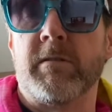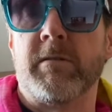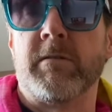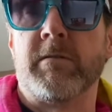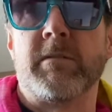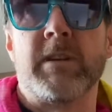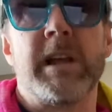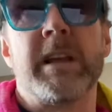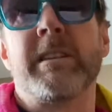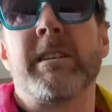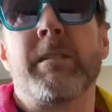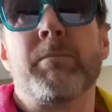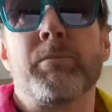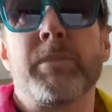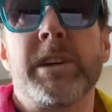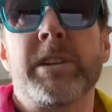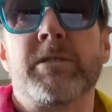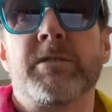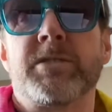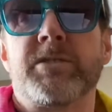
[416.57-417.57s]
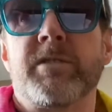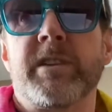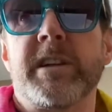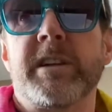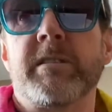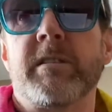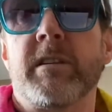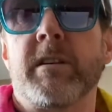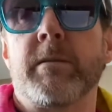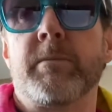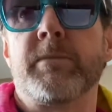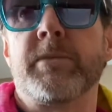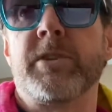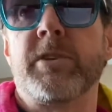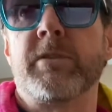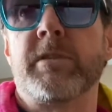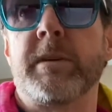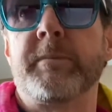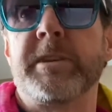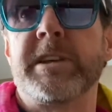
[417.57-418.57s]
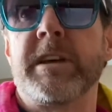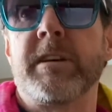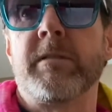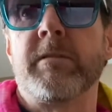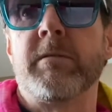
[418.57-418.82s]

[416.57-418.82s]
And then Beatles, right? Don't Let Me Down.